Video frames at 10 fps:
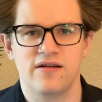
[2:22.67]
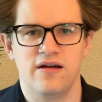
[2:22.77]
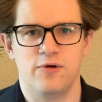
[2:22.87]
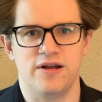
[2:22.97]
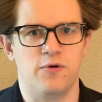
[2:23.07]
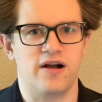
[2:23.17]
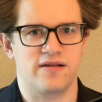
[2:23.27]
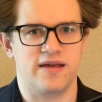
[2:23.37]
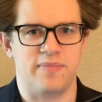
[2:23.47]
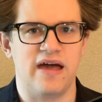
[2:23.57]
When you want to
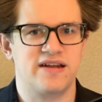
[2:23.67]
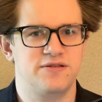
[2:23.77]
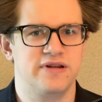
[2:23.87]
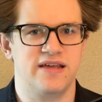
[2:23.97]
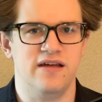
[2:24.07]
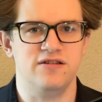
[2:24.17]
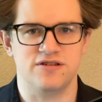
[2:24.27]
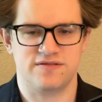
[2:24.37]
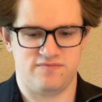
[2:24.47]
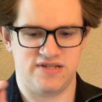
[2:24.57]
get back to it again, you
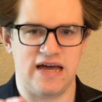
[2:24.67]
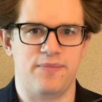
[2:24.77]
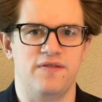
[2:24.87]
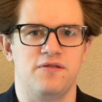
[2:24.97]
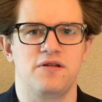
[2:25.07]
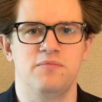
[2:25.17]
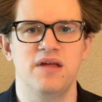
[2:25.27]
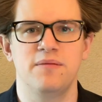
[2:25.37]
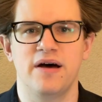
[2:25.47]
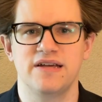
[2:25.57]
just tap on the little
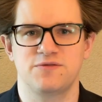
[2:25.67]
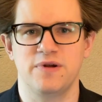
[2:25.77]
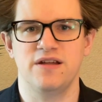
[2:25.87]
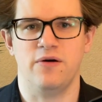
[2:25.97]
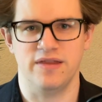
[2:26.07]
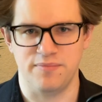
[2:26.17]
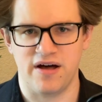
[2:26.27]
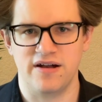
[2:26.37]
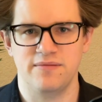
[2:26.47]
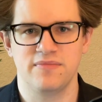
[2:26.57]
minimized window on the
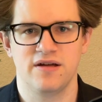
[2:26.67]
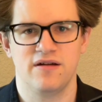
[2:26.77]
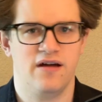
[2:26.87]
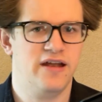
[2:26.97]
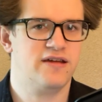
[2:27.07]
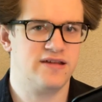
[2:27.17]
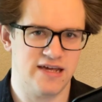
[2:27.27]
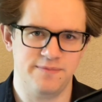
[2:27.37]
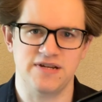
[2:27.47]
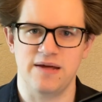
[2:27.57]
bottom, and you can
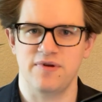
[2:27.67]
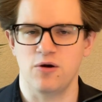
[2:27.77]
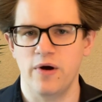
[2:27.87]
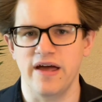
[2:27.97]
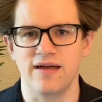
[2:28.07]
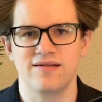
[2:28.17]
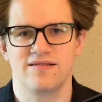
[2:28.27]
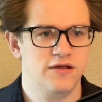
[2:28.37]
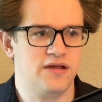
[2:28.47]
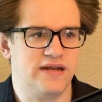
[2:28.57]
keep typing away.
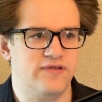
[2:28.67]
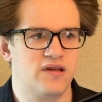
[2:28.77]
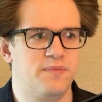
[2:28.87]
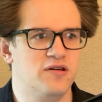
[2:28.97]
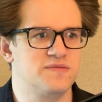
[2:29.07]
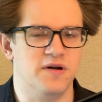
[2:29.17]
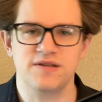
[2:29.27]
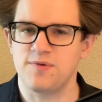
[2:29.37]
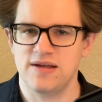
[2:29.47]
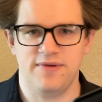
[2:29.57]
You can even compose
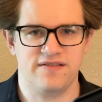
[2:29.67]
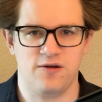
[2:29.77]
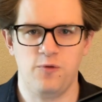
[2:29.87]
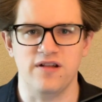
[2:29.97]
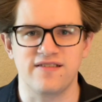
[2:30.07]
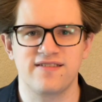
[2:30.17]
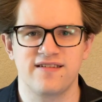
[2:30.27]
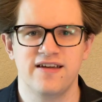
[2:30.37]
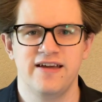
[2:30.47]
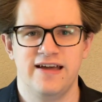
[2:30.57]
multiple emails at once.
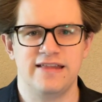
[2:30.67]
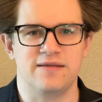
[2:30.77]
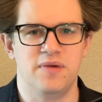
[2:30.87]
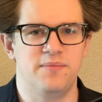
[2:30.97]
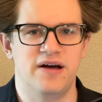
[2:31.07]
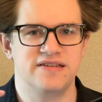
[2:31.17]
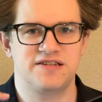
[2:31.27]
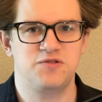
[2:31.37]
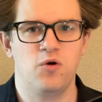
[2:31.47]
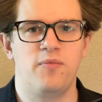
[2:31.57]
Hit the
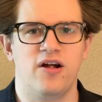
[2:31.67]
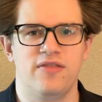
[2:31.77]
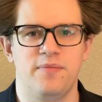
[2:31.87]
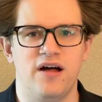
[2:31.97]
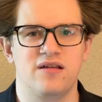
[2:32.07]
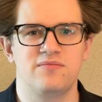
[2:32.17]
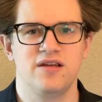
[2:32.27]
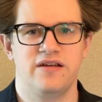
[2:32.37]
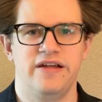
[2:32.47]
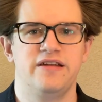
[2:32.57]
minimized toolbar at the bottom,
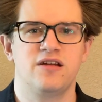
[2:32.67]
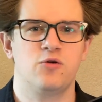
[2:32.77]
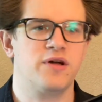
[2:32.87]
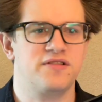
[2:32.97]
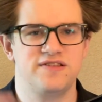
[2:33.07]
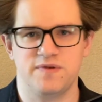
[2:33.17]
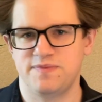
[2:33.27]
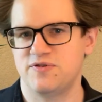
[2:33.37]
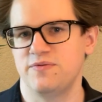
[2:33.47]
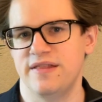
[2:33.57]
and you can quickly switch
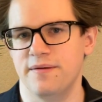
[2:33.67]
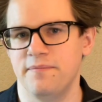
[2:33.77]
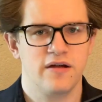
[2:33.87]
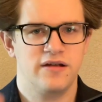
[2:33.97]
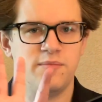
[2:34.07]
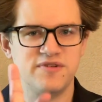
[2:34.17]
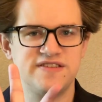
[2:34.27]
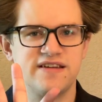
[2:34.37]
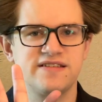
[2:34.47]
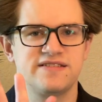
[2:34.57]
between them. Number
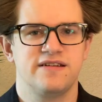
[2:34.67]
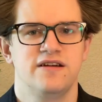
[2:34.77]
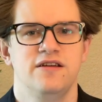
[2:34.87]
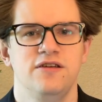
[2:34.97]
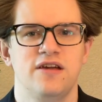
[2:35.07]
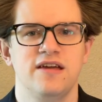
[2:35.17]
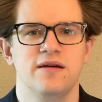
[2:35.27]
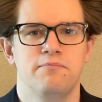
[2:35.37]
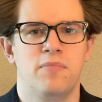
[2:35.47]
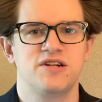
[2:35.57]
6, you can
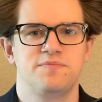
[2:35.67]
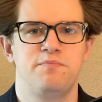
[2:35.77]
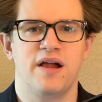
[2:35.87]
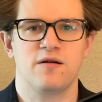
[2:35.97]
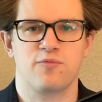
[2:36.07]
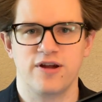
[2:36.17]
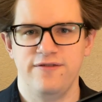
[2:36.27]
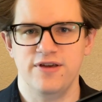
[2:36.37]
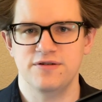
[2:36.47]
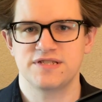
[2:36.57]
get much better
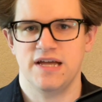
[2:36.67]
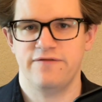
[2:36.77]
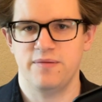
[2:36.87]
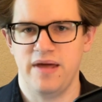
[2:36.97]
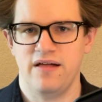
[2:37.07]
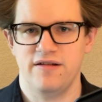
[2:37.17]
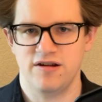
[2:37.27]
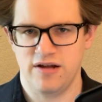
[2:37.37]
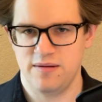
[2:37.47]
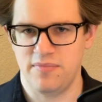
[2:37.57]
previews of the mail in
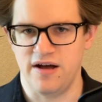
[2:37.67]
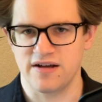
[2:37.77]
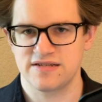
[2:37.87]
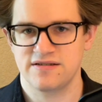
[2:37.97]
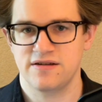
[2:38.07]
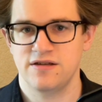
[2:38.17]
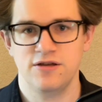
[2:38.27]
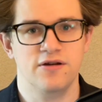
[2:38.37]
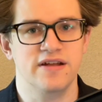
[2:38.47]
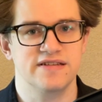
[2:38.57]
your inbox. You
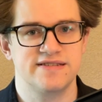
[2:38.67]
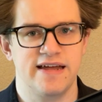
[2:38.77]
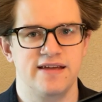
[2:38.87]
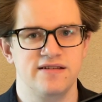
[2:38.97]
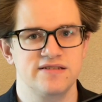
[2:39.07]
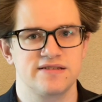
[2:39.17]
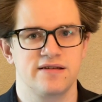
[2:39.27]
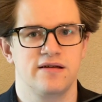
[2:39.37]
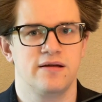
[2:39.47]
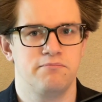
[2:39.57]
go to Settings,
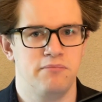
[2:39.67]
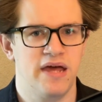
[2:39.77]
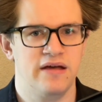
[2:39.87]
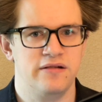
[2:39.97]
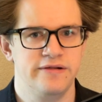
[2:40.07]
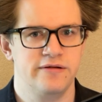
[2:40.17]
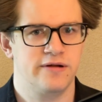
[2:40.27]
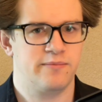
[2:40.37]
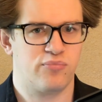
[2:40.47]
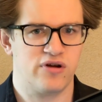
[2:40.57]
Mail,
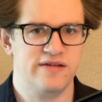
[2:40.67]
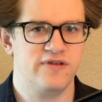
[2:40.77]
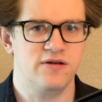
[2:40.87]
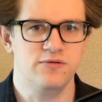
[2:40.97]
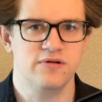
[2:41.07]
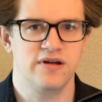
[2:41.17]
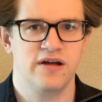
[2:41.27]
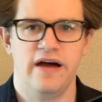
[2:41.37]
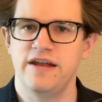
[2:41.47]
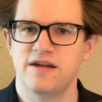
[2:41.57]
Preview,
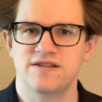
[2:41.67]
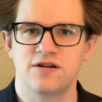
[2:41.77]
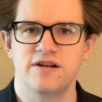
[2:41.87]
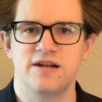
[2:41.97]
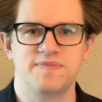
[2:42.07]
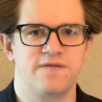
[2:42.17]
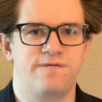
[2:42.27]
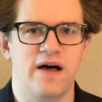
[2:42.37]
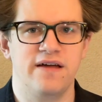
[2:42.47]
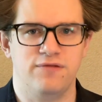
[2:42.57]
and you can turn it up to
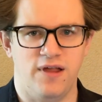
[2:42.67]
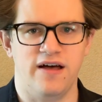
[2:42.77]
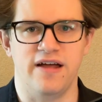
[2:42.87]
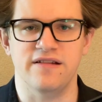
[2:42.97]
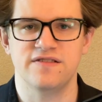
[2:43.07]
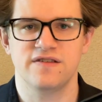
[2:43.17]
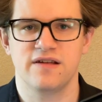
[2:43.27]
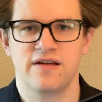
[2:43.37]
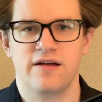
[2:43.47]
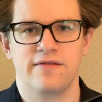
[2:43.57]
5 lines.
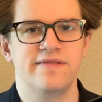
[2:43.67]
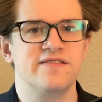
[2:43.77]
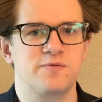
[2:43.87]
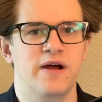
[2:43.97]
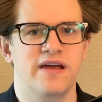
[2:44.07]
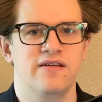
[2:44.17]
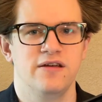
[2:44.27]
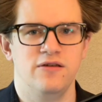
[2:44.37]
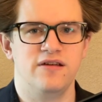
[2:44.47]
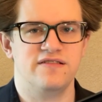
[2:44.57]
This way,
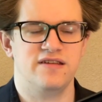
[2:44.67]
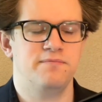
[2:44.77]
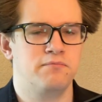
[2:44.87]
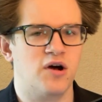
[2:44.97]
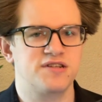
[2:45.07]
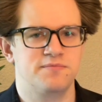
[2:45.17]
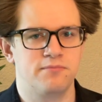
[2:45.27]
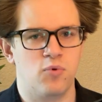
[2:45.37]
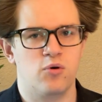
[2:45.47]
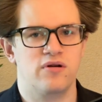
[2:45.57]
you can see much
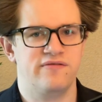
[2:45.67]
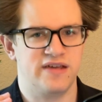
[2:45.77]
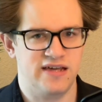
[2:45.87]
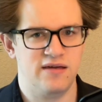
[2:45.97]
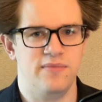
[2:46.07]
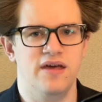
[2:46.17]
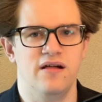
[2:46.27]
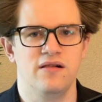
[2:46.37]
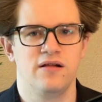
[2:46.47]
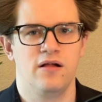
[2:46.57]
more of the
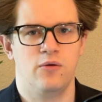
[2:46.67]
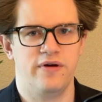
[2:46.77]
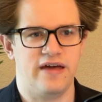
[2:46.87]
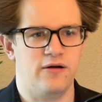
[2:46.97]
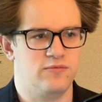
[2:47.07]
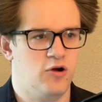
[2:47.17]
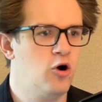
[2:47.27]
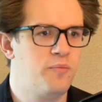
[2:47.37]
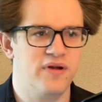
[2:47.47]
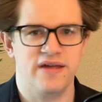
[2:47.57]
email without
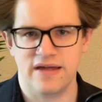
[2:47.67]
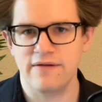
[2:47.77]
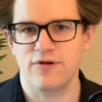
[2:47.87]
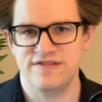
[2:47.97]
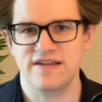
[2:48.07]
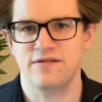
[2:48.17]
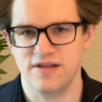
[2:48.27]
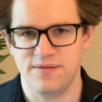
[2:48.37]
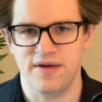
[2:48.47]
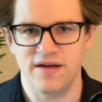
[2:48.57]
opening every single
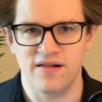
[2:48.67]
email.